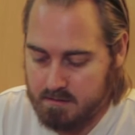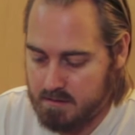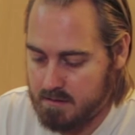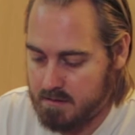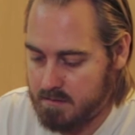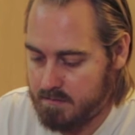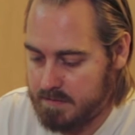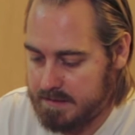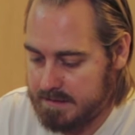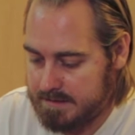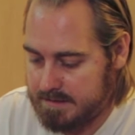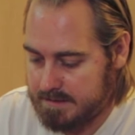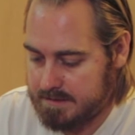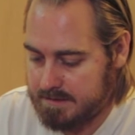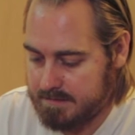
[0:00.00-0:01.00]

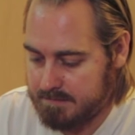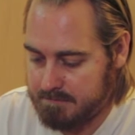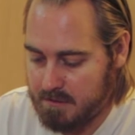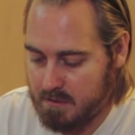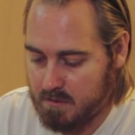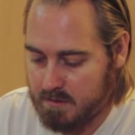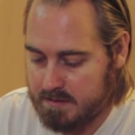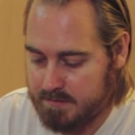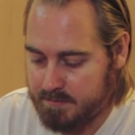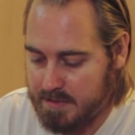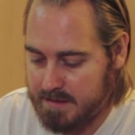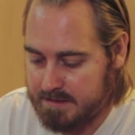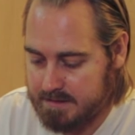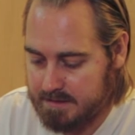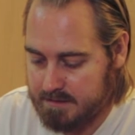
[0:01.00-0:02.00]
It's, you know, it's
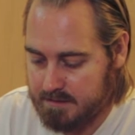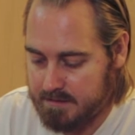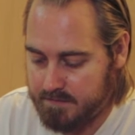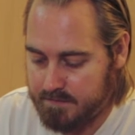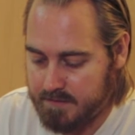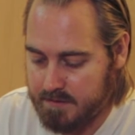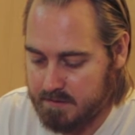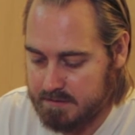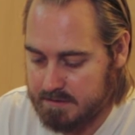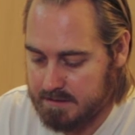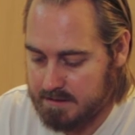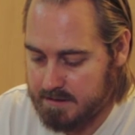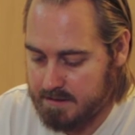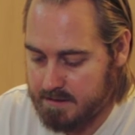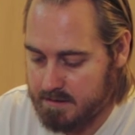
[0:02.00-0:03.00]
basically feels
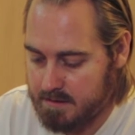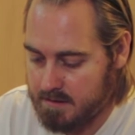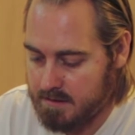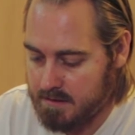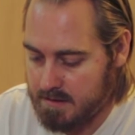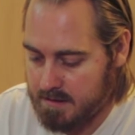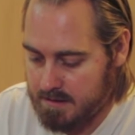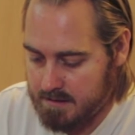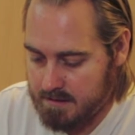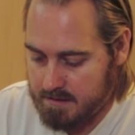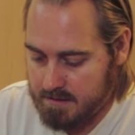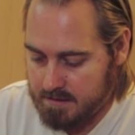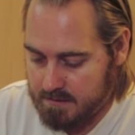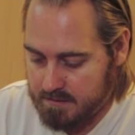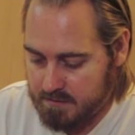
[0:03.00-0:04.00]
like
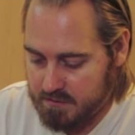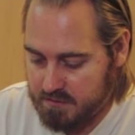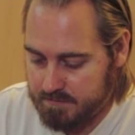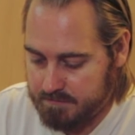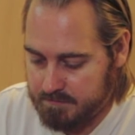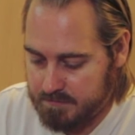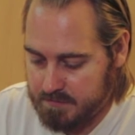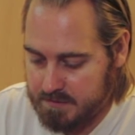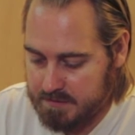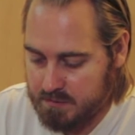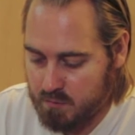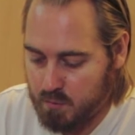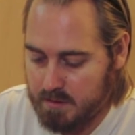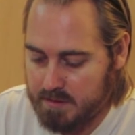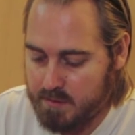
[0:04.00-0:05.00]

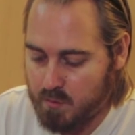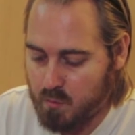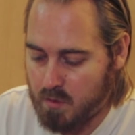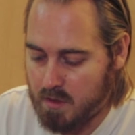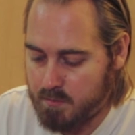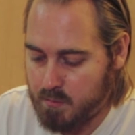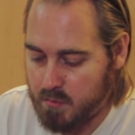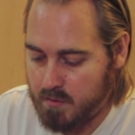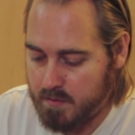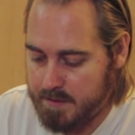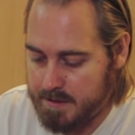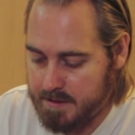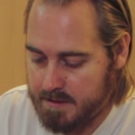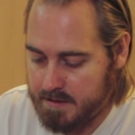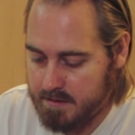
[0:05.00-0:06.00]
just really
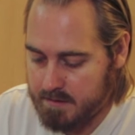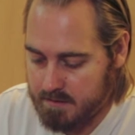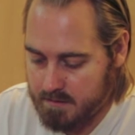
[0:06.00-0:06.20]
rubbery